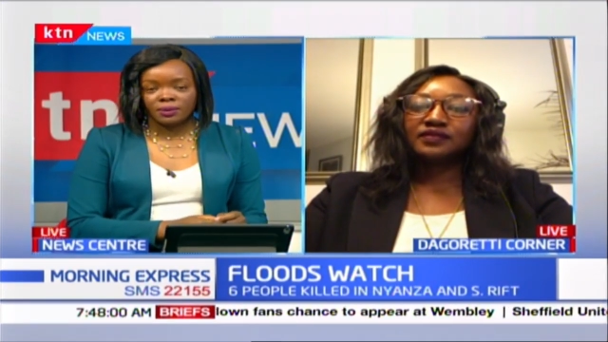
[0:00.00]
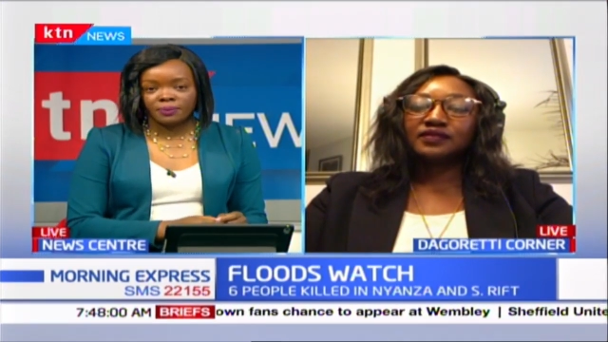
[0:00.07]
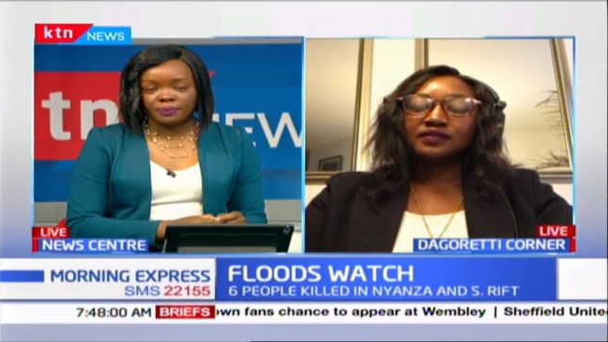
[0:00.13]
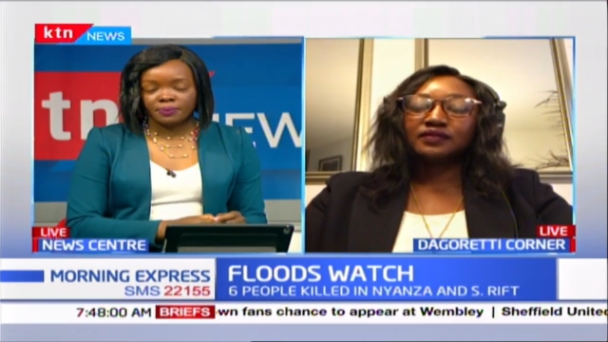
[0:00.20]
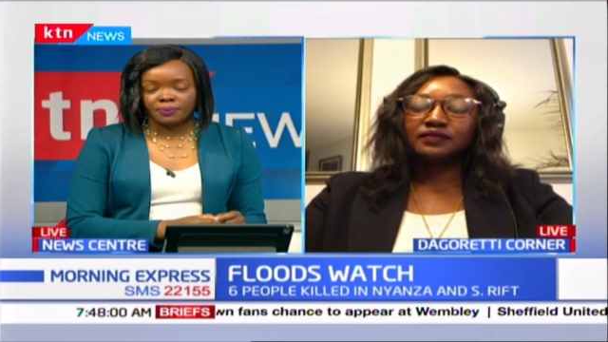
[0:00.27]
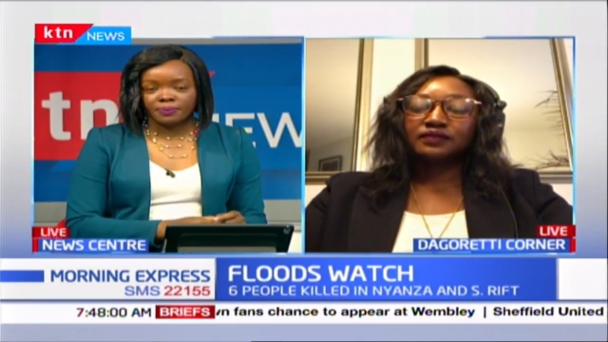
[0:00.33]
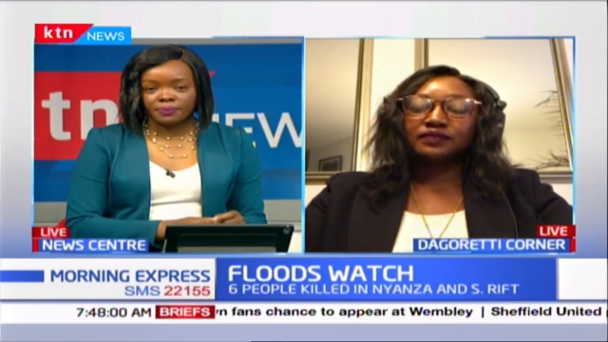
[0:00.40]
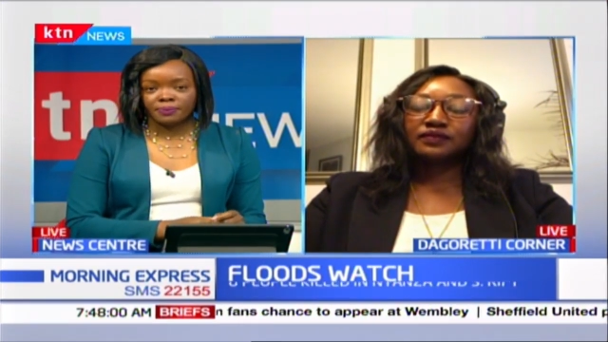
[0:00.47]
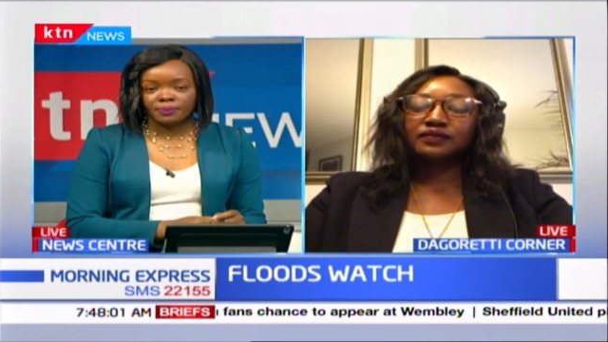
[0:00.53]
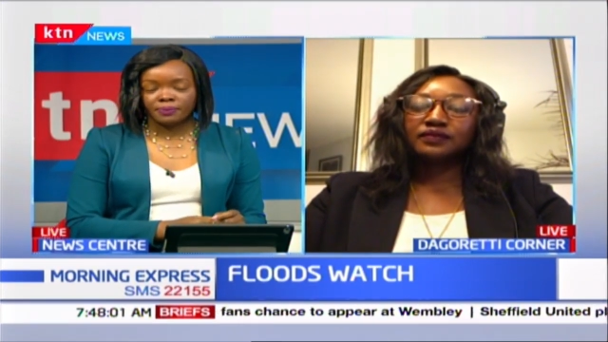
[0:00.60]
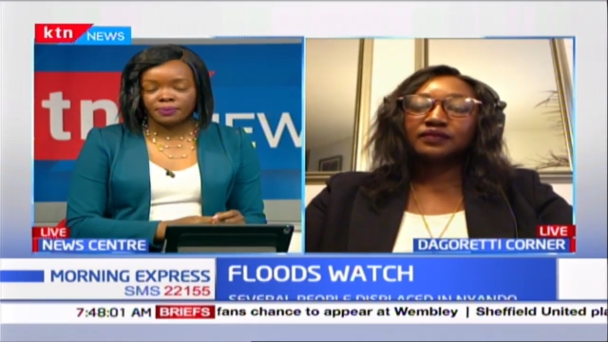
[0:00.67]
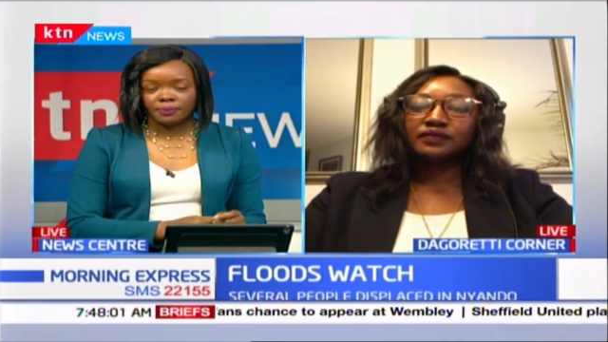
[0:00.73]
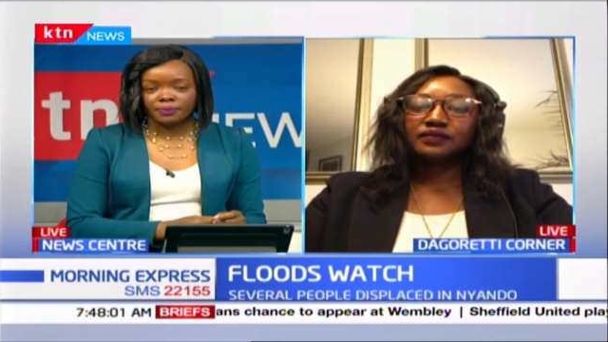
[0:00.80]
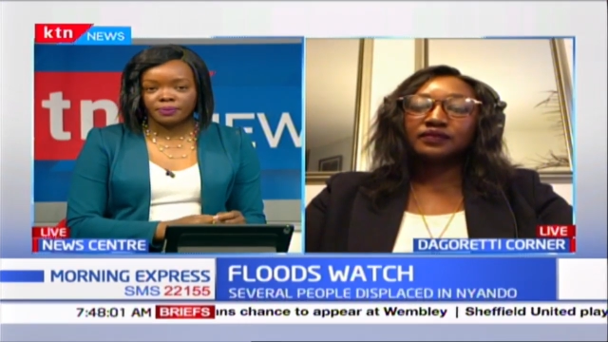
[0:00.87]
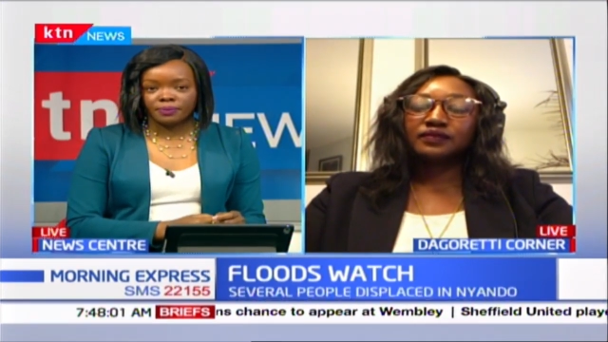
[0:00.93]

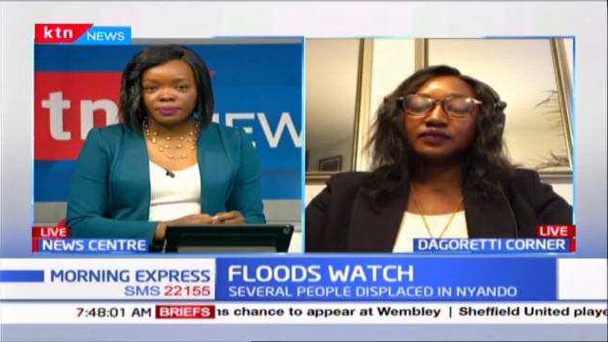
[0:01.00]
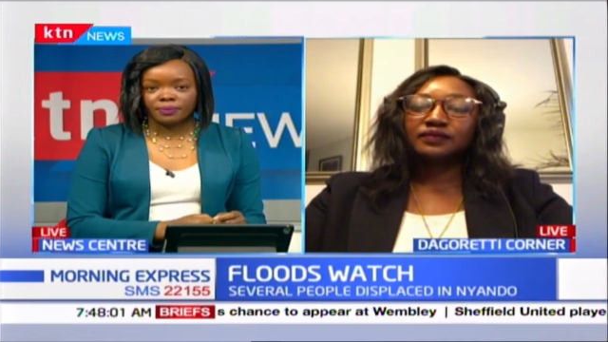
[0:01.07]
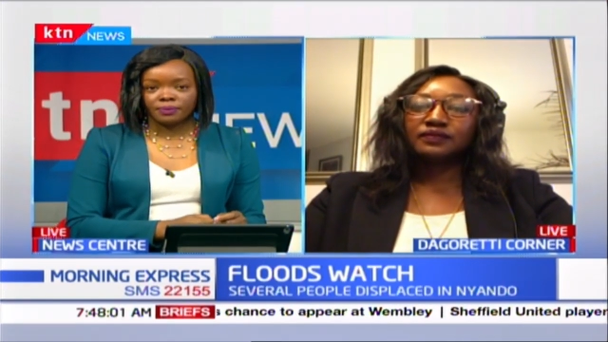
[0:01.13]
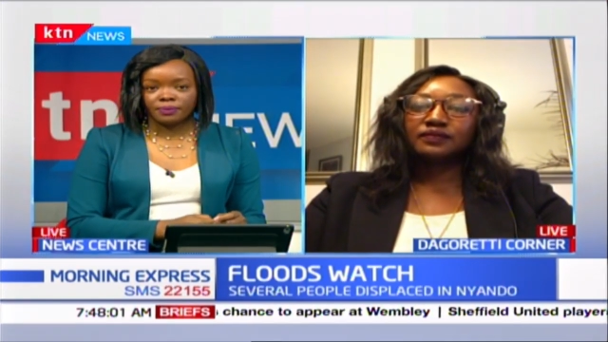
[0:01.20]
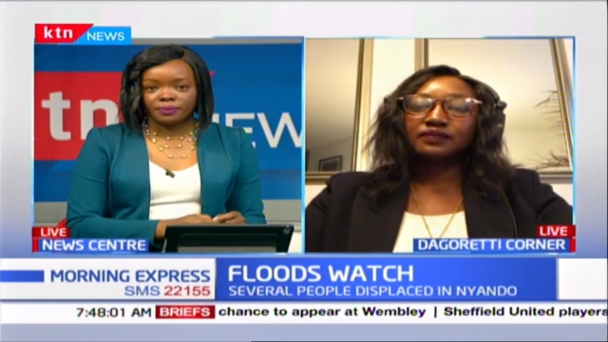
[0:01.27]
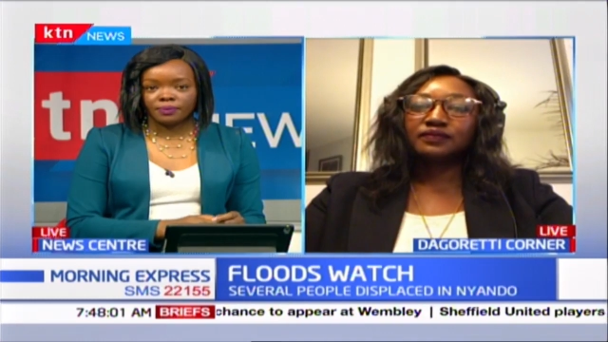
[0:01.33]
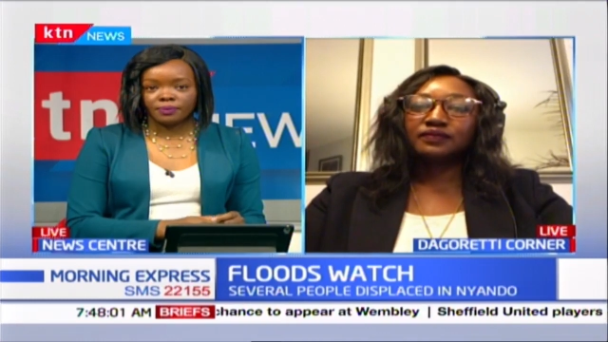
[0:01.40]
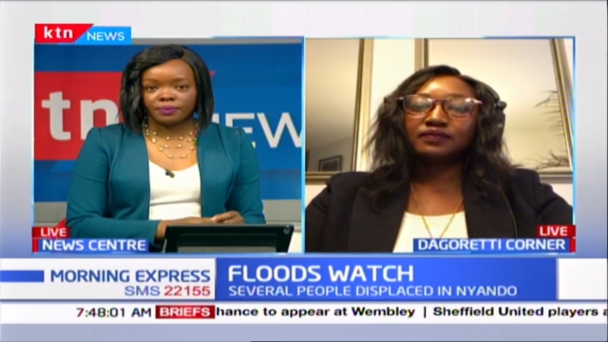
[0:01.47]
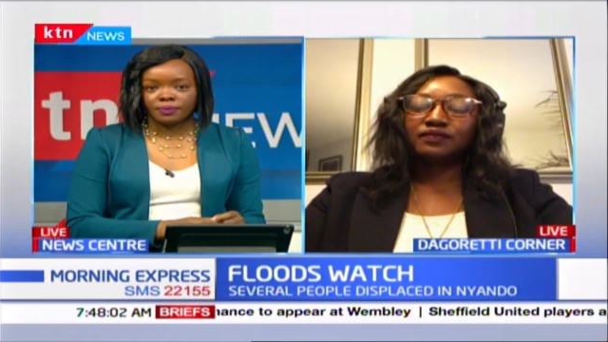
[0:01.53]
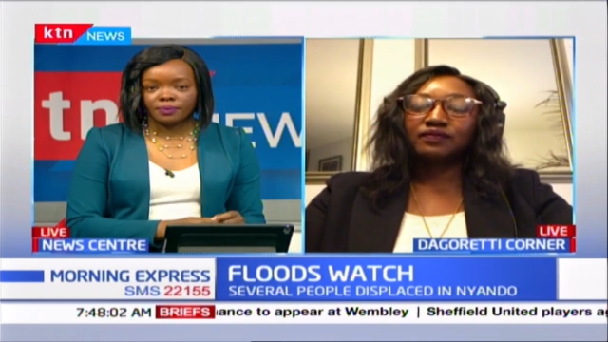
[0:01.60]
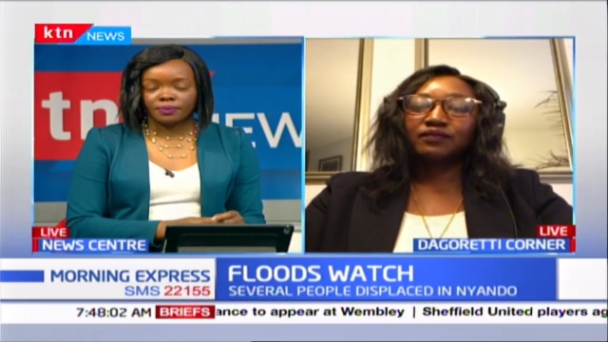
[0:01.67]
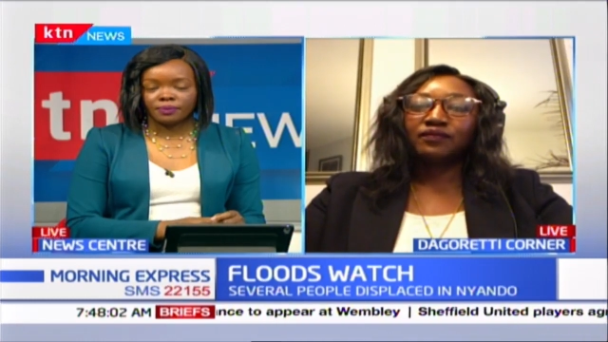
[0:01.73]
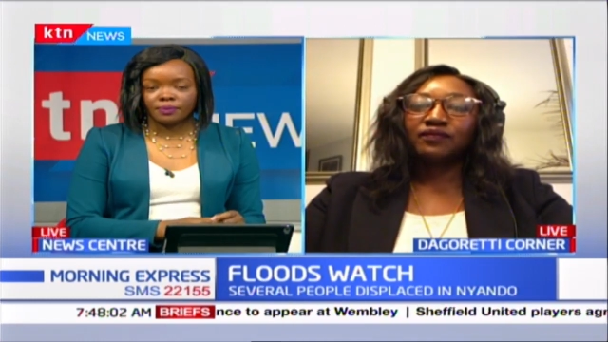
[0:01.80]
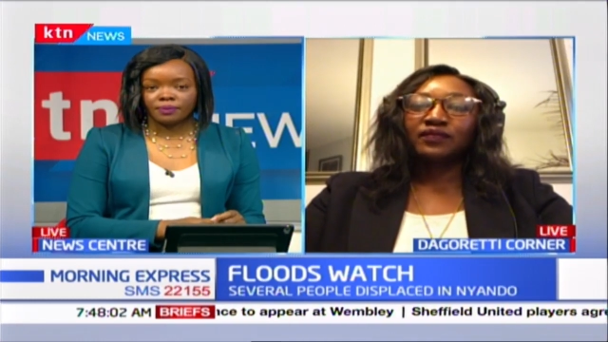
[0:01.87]
[no speech]